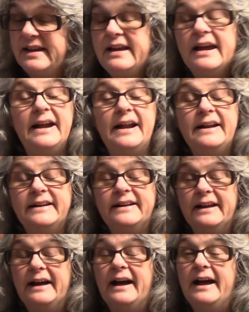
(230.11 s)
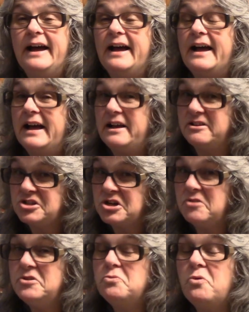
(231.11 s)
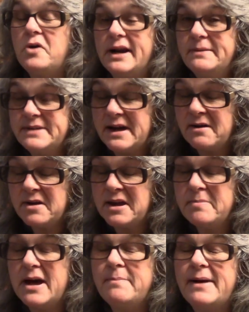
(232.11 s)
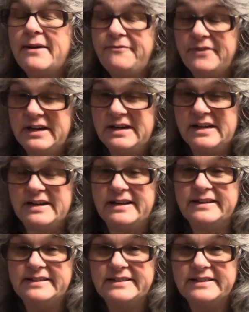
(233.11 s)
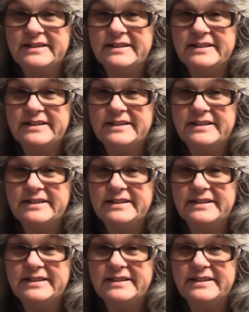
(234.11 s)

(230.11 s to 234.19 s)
And I'll show you what I'm talking about by feeding it.